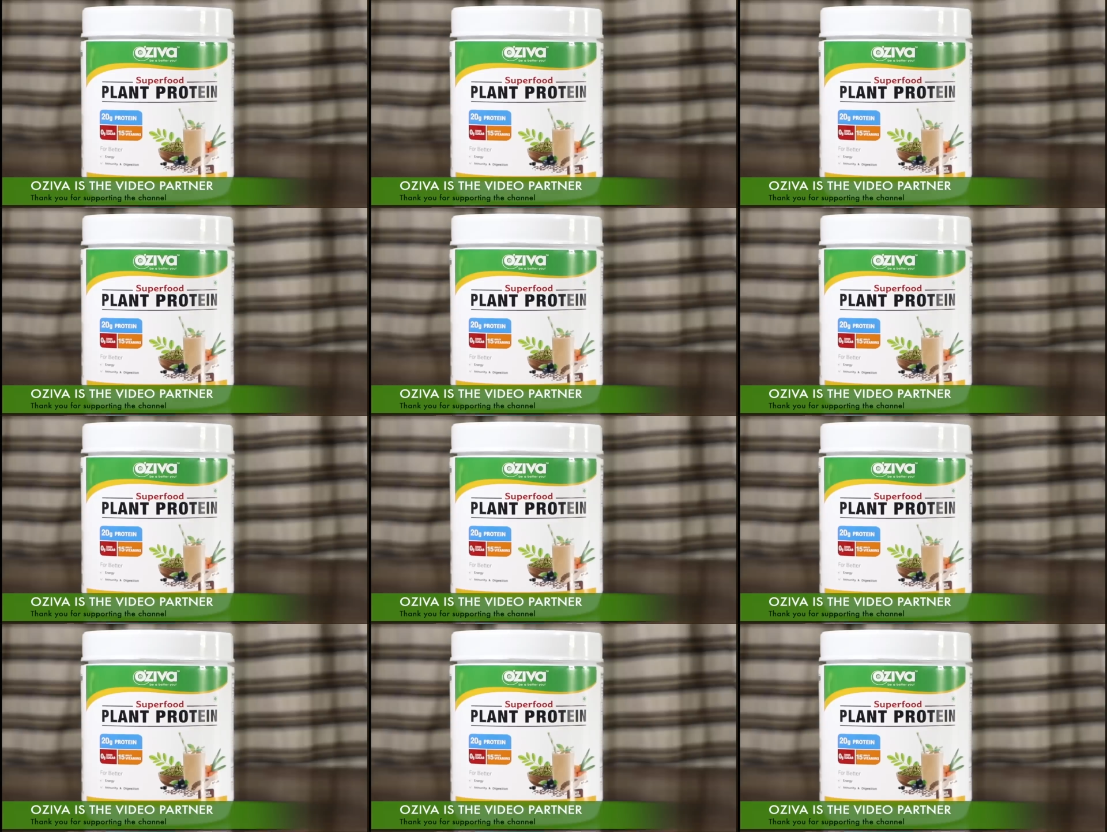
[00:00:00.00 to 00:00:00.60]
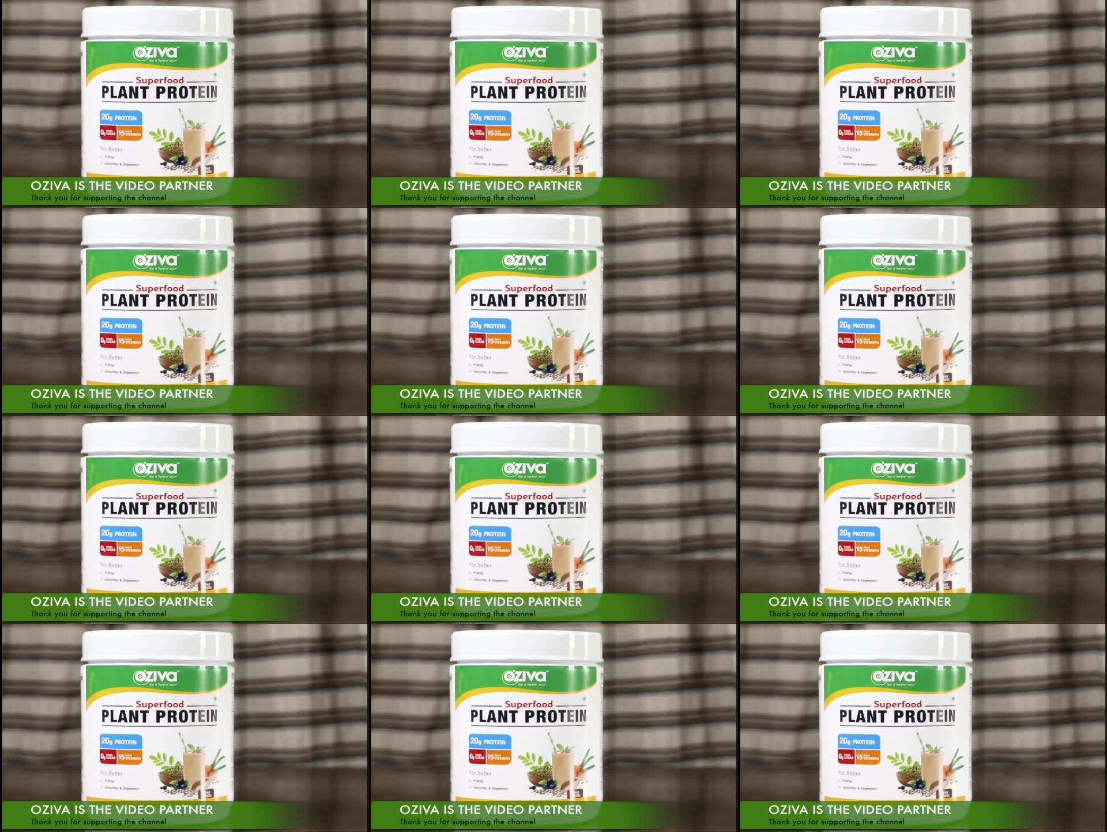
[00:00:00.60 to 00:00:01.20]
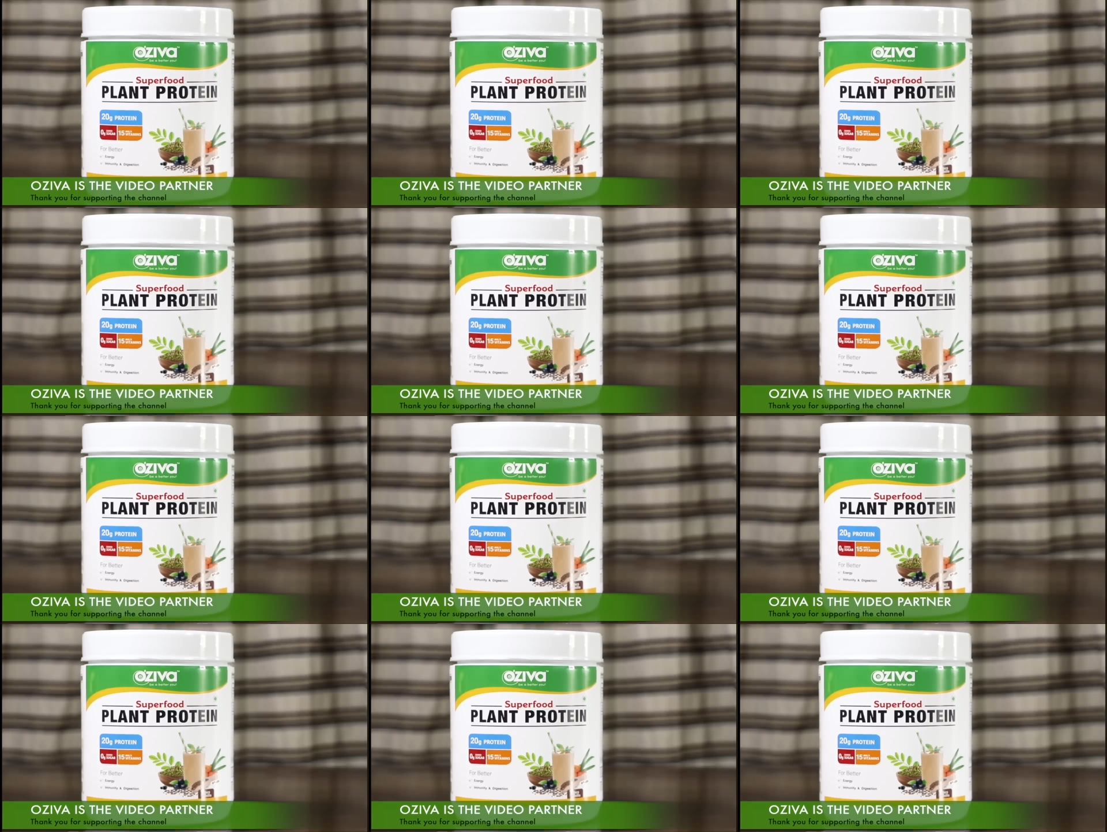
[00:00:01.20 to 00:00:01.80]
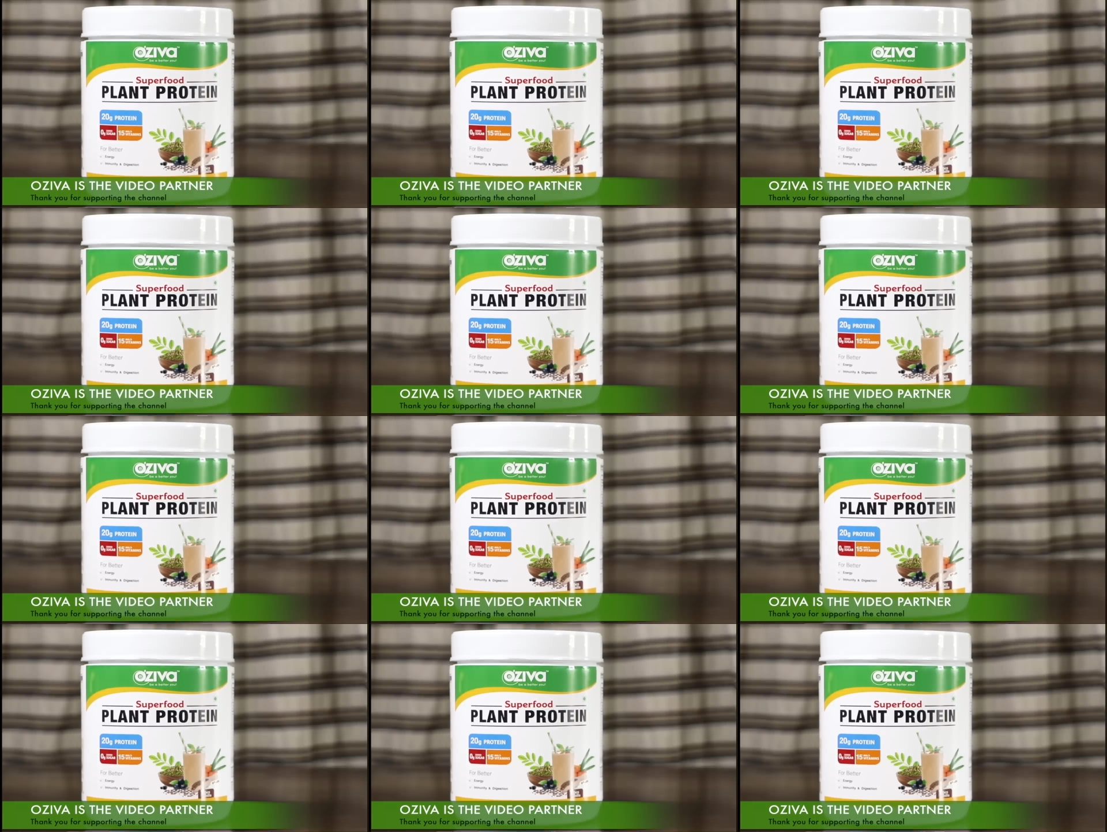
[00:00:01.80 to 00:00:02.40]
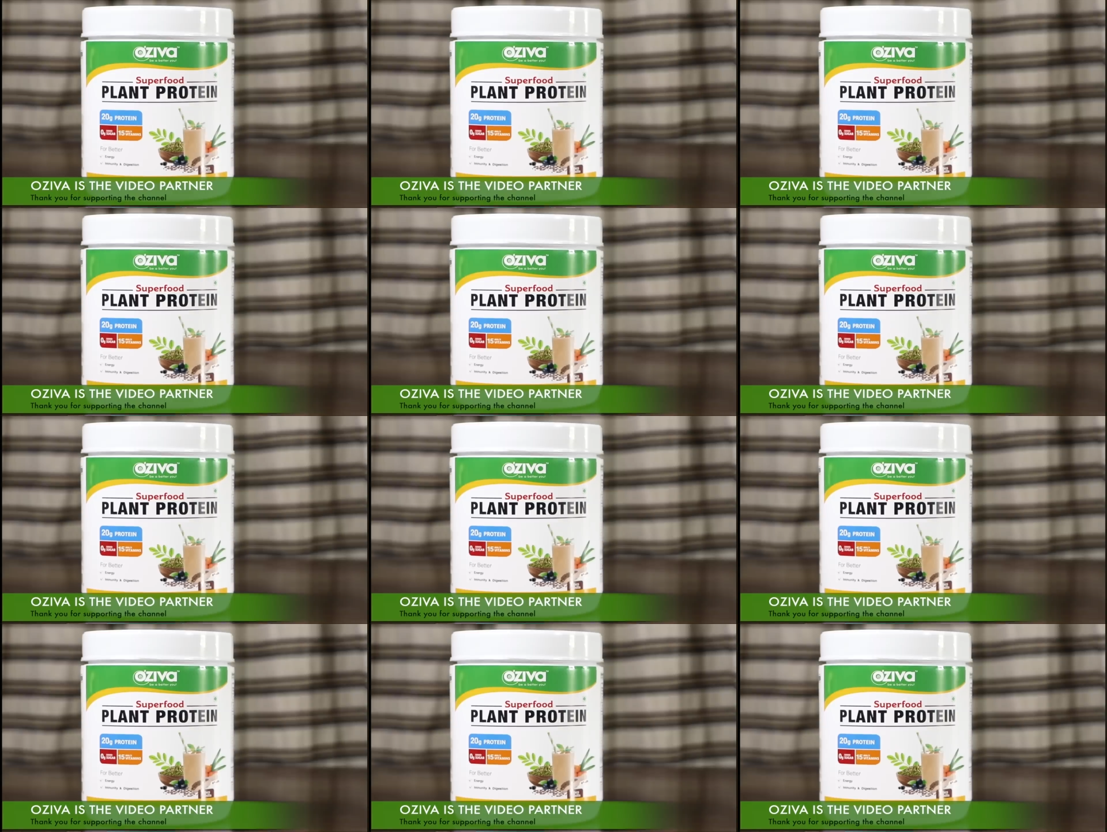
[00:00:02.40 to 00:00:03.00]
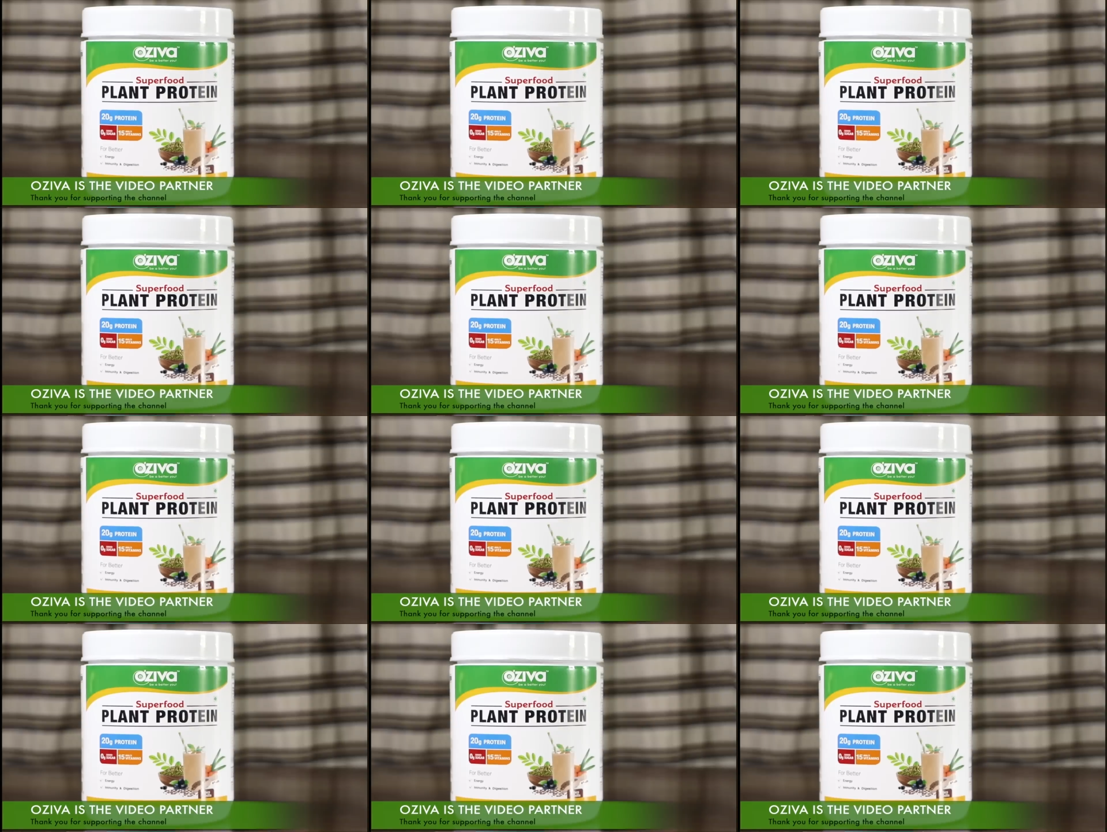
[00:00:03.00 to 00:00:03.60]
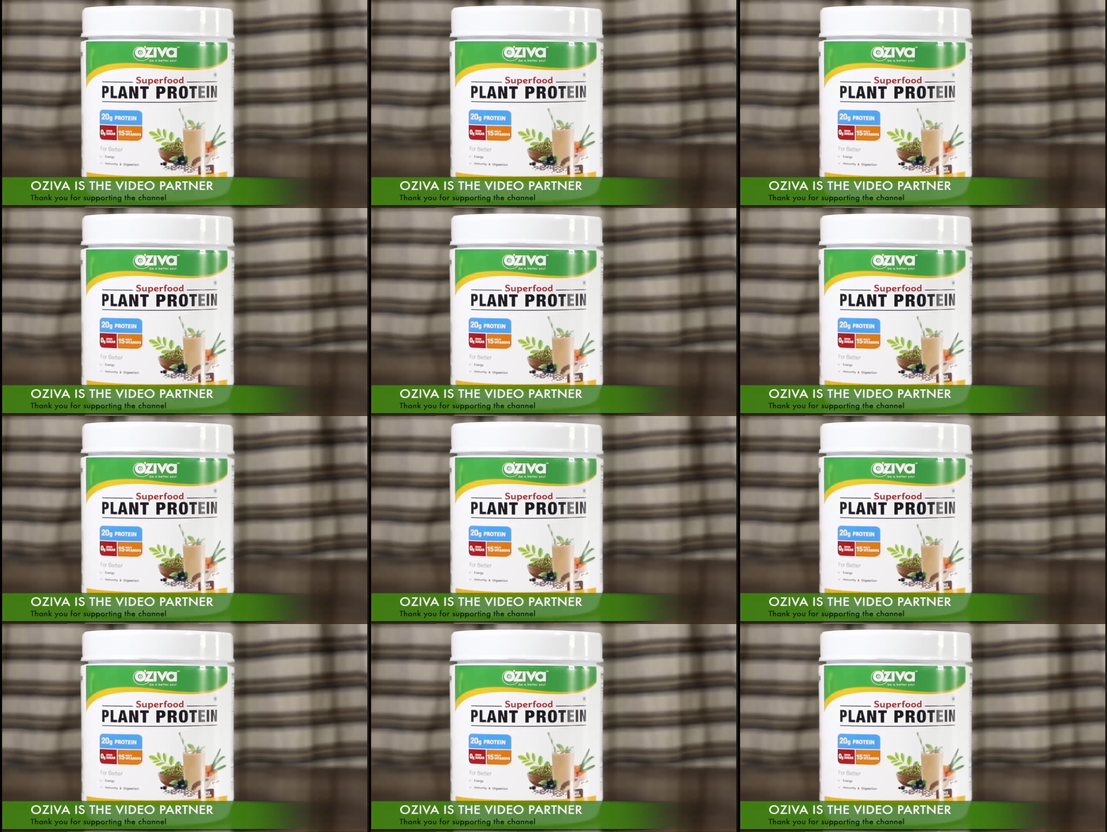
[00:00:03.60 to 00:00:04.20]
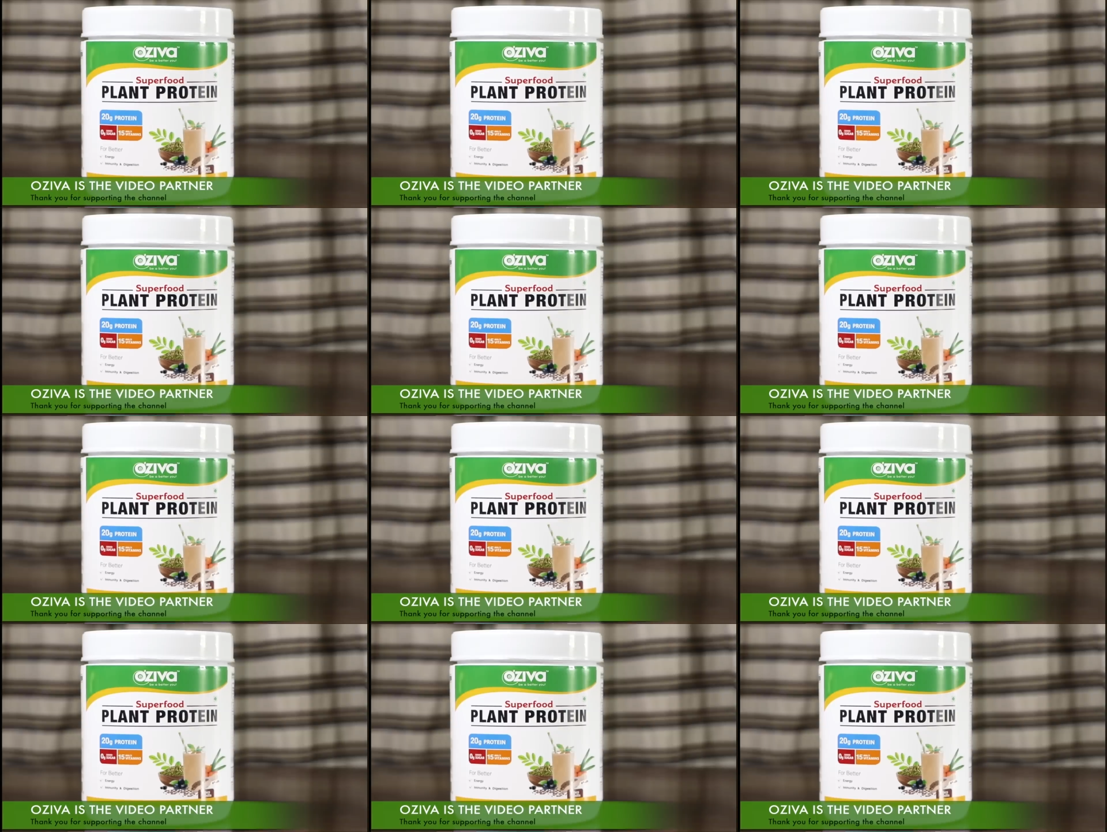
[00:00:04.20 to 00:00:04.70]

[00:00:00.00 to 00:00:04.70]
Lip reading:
No face is visible, so there are no lips to read.